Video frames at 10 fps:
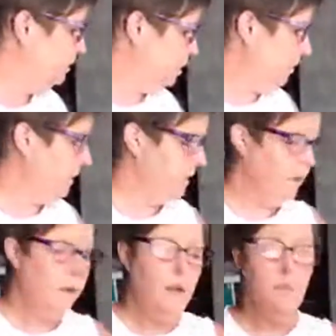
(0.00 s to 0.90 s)
stop it.
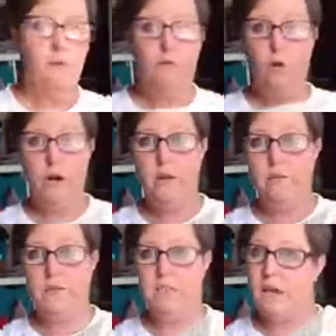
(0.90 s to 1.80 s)
Before I
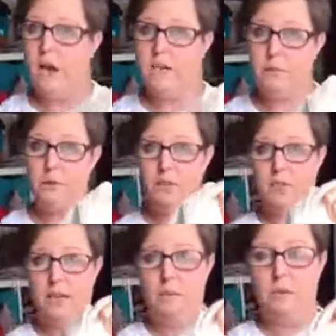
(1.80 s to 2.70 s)
even started to put the
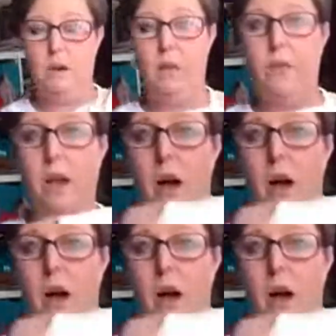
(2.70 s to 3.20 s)
seam, uh, the